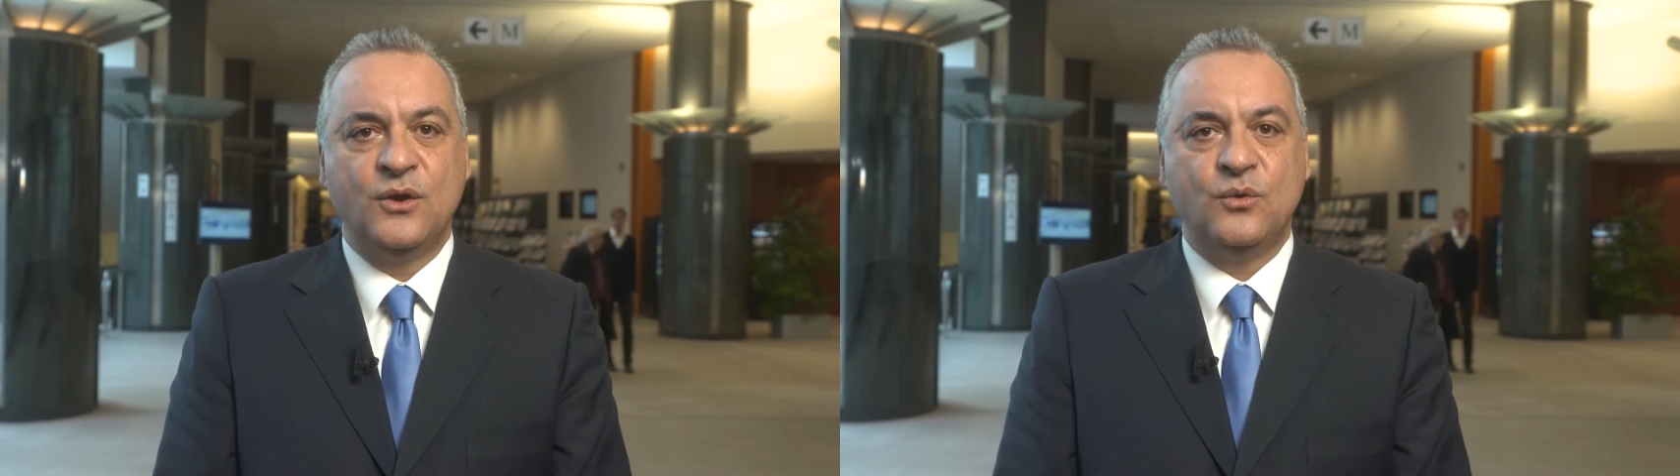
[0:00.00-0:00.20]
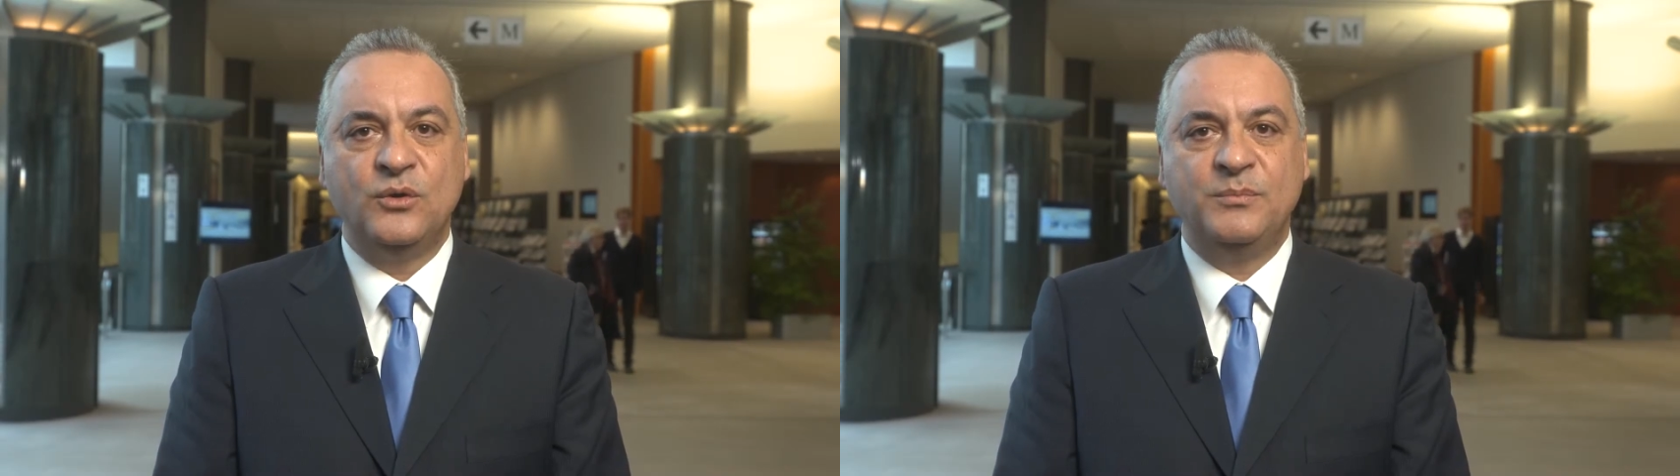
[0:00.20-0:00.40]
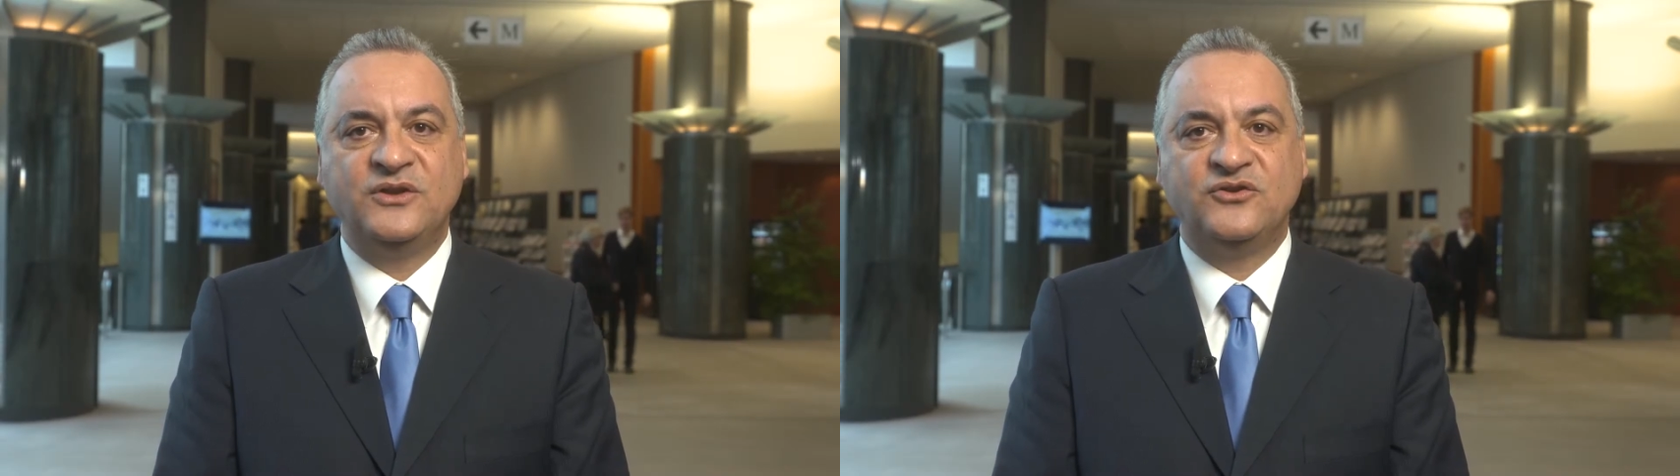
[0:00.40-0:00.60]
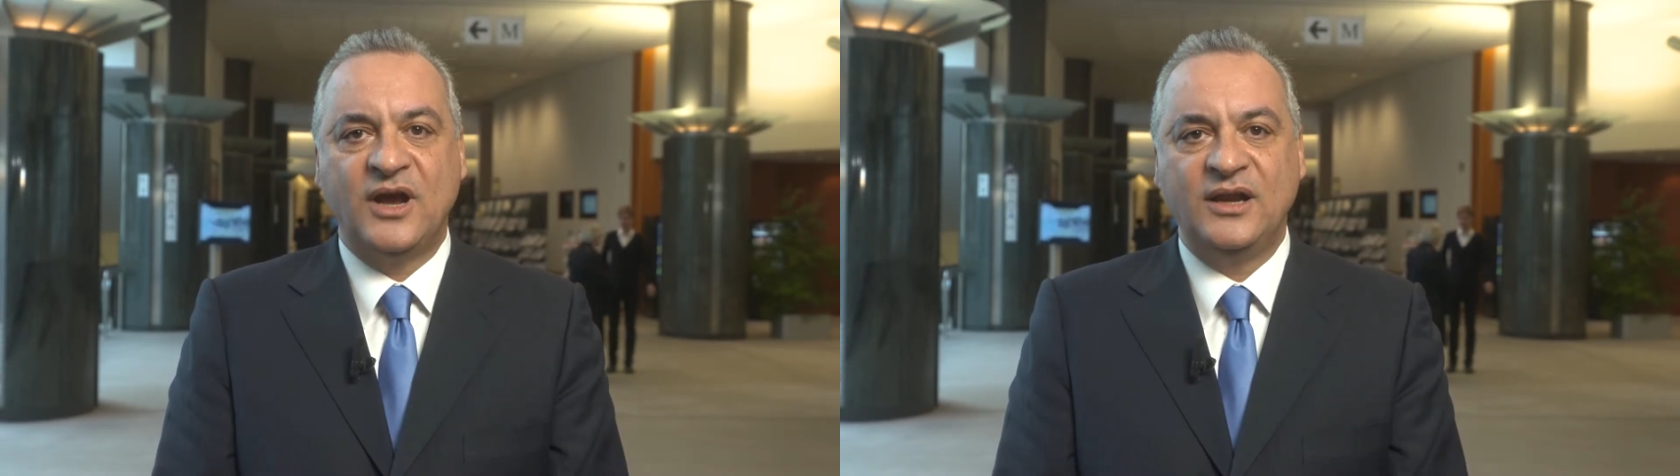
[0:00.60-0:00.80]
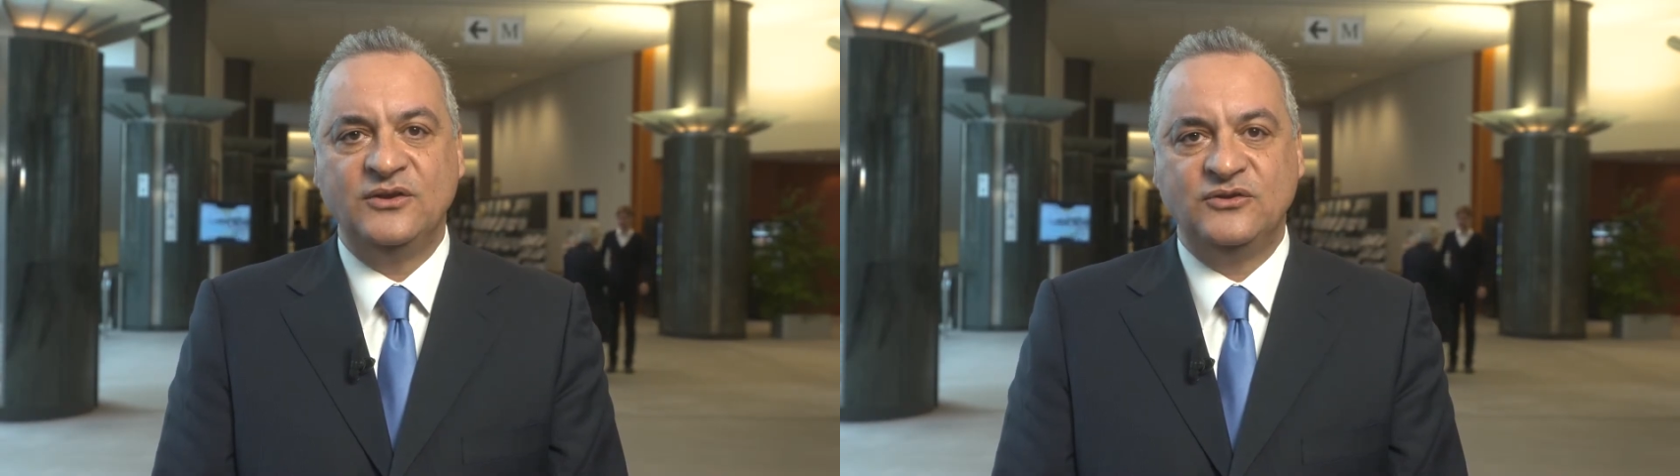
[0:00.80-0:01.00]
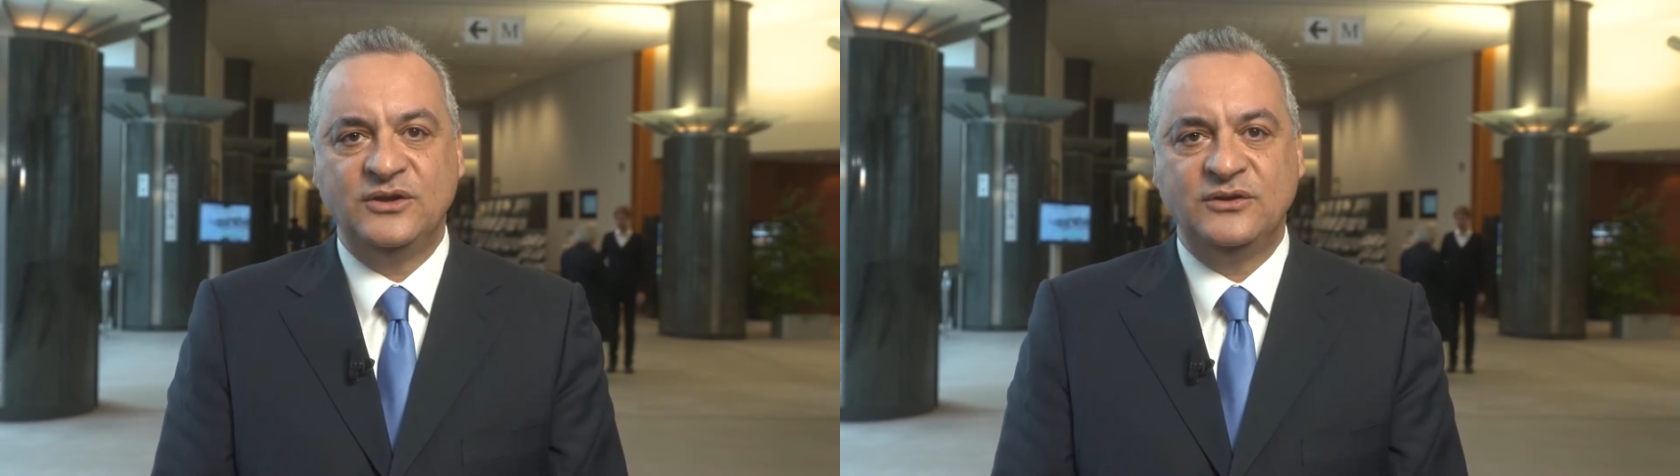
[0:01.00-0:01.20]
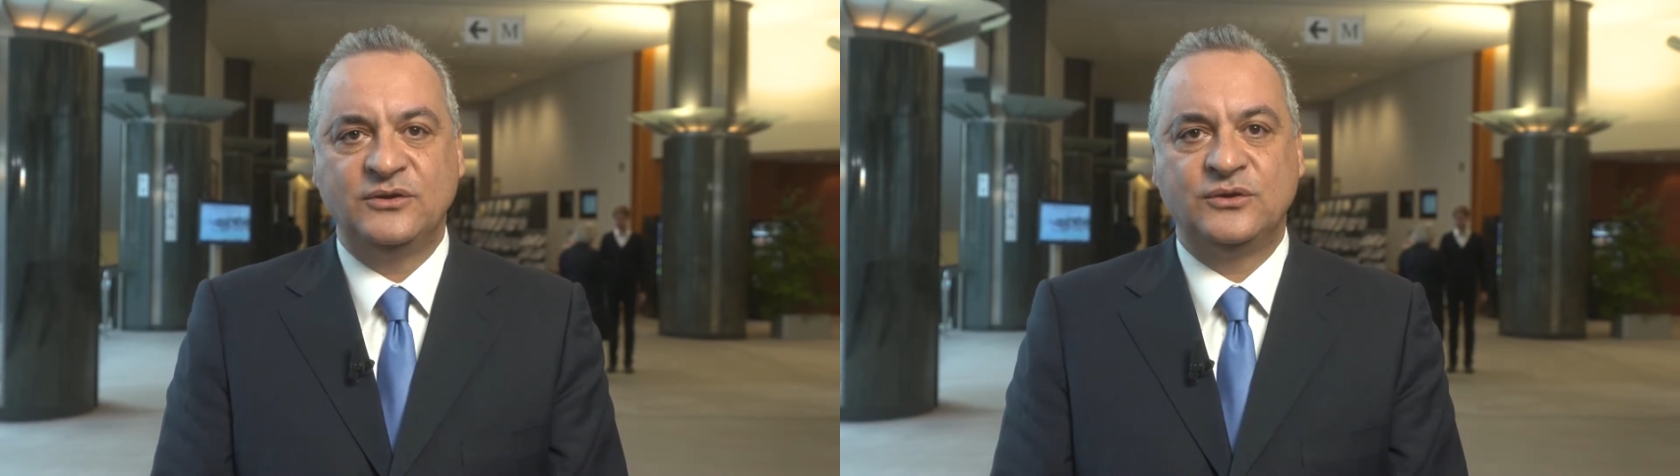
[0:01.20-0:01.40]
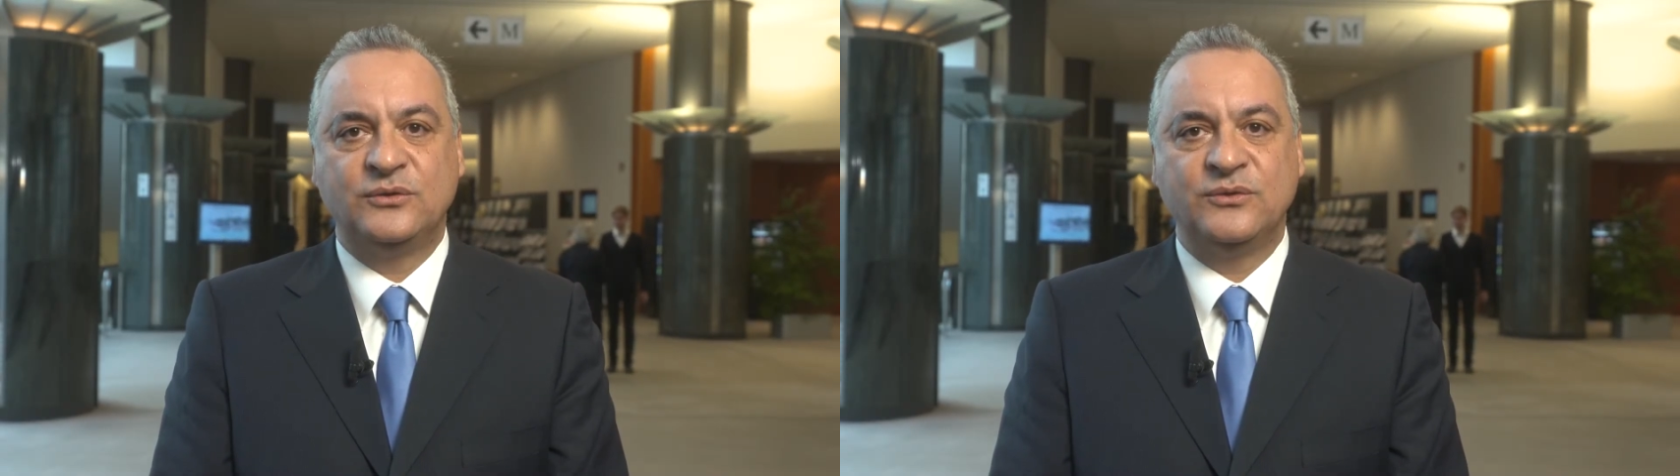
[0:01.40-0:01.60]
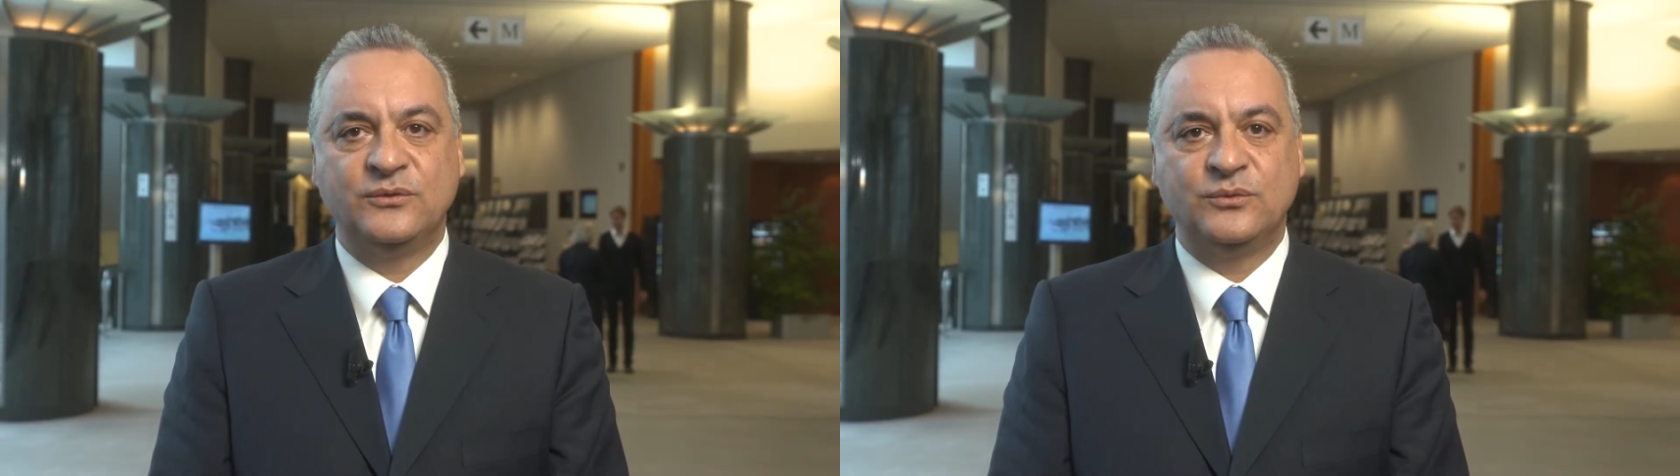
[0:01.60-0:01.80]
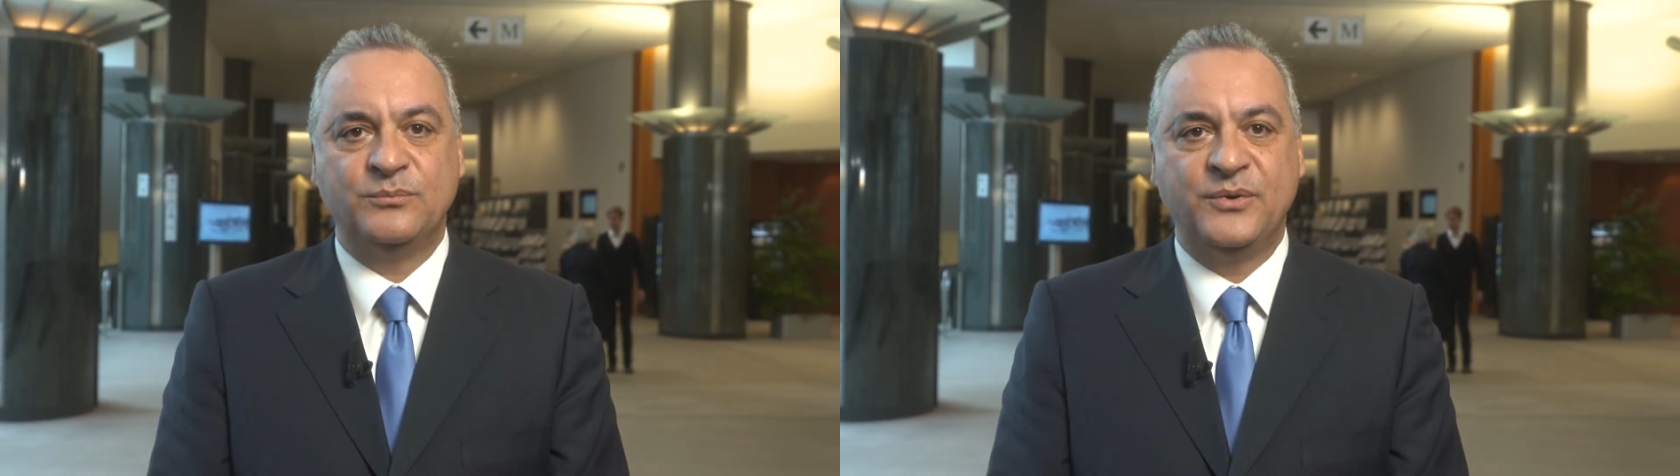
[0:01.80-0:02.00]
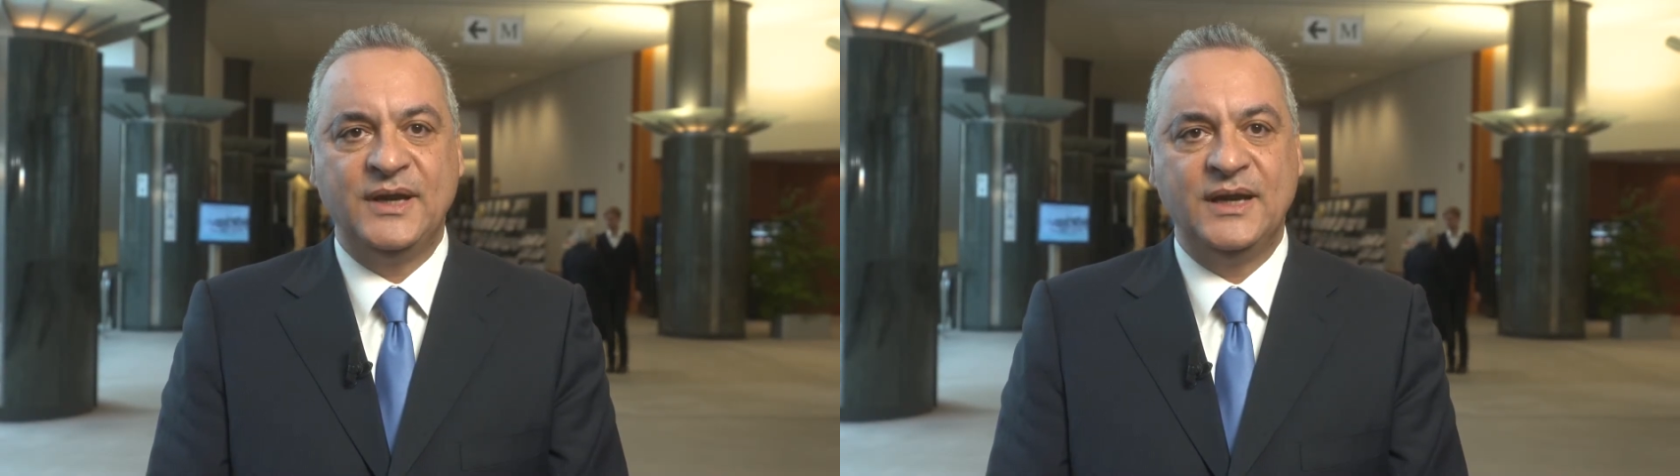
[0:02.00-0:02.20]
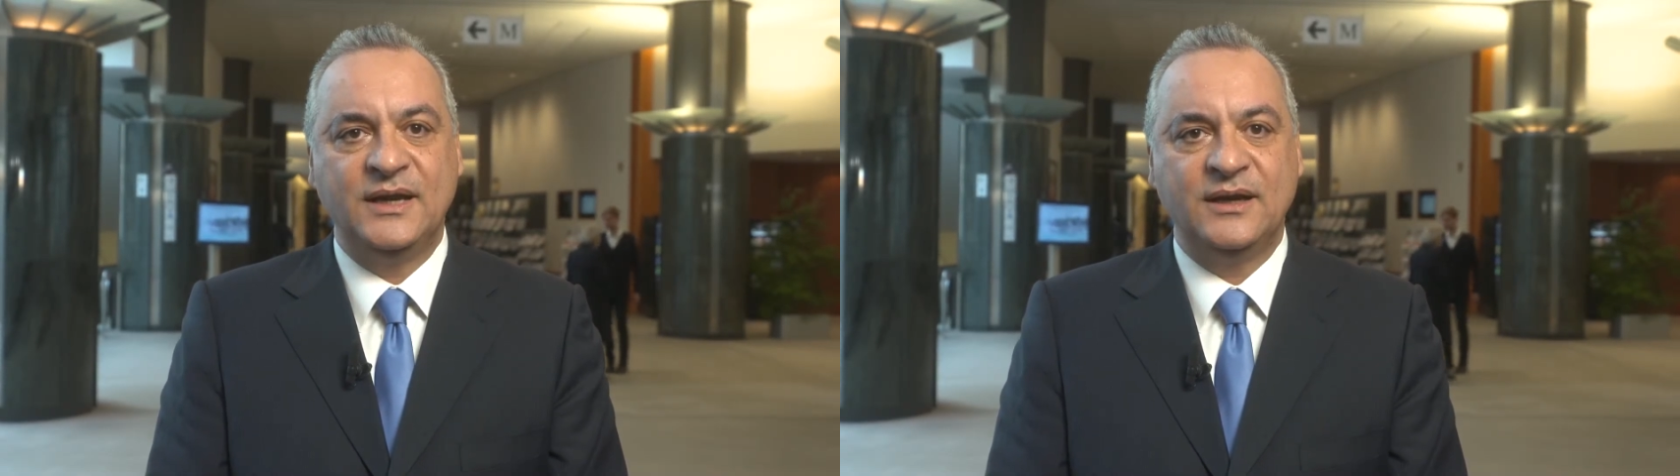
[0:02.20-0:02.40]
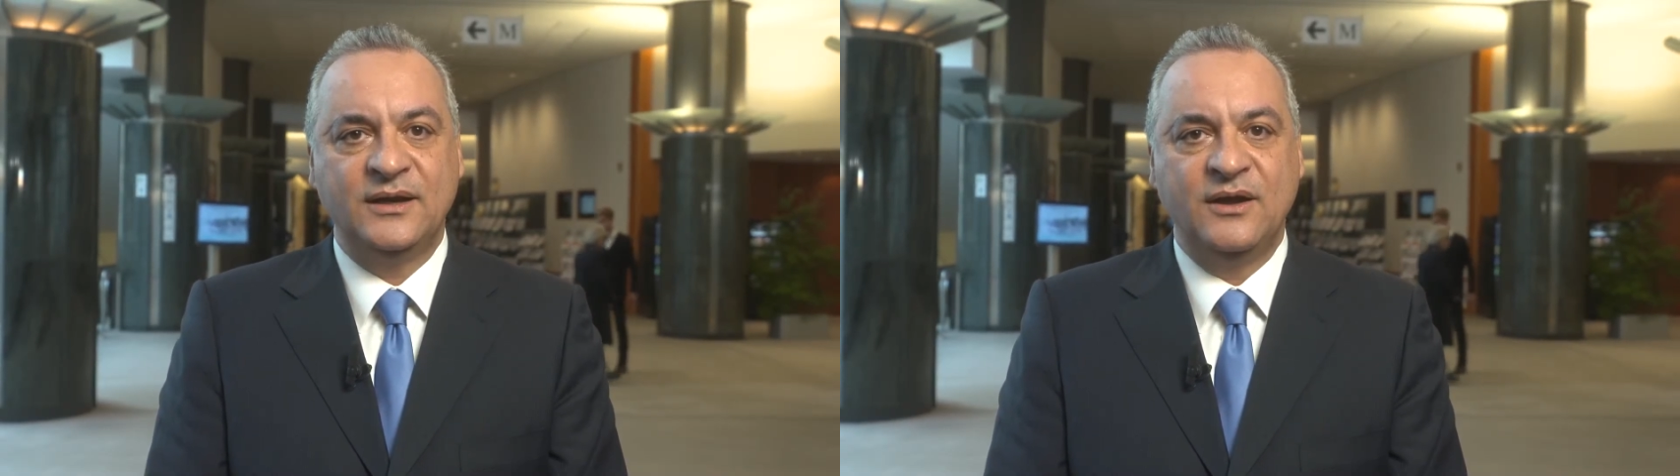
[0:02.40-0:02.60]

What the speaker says: will be challenged to bring